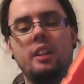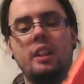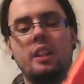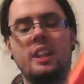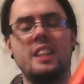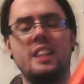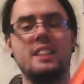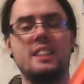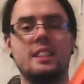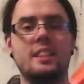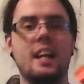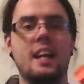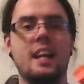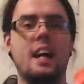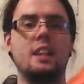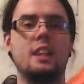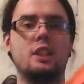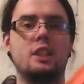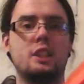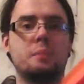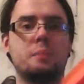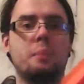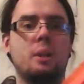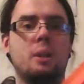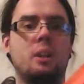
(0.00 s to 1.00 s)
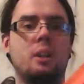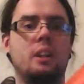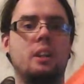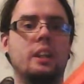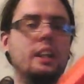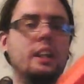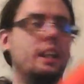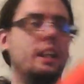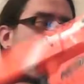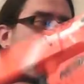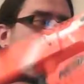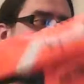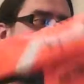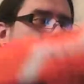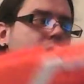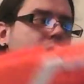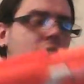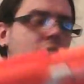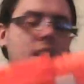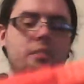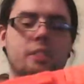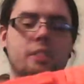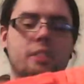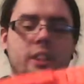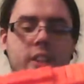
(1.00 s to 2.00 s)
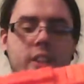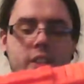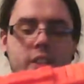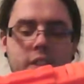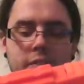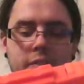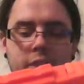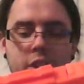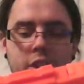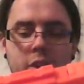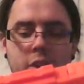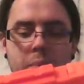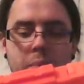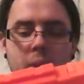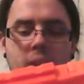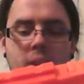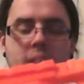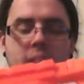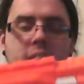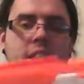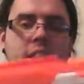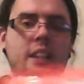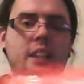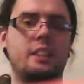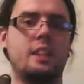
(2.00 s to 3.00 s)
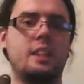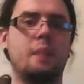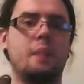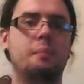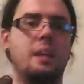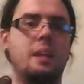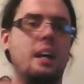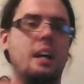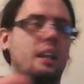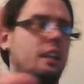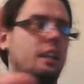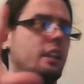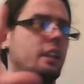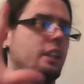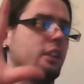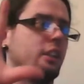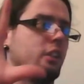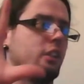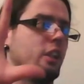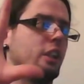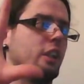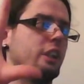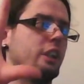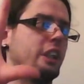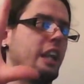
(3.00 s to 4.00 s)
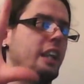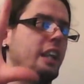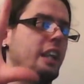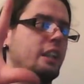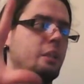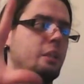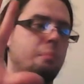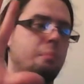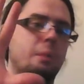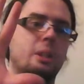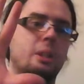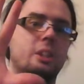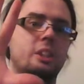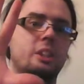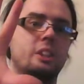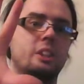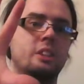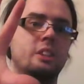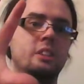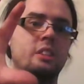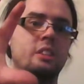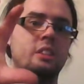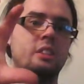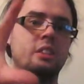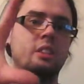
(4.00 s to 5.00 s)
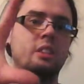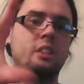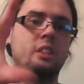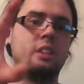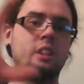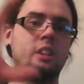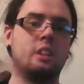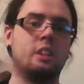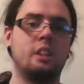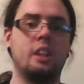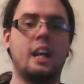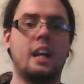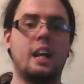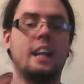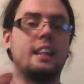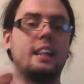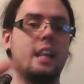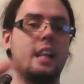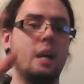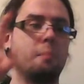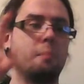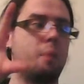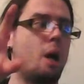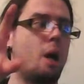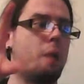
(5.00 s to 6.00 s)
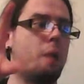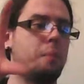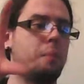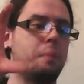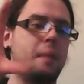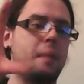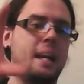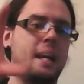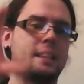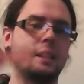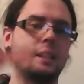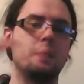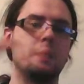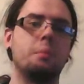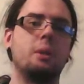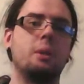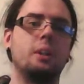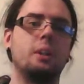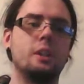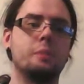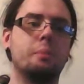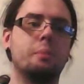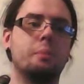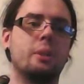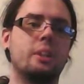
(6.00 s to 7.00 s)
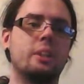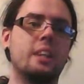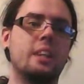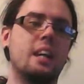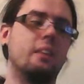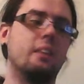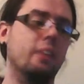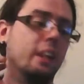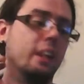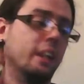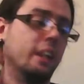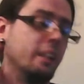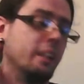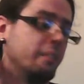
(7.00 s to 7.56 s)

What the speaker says: is a tad small, and I have relatively small hands. I'm not a large-handed person. I can't palm a basketball, let's put it that way.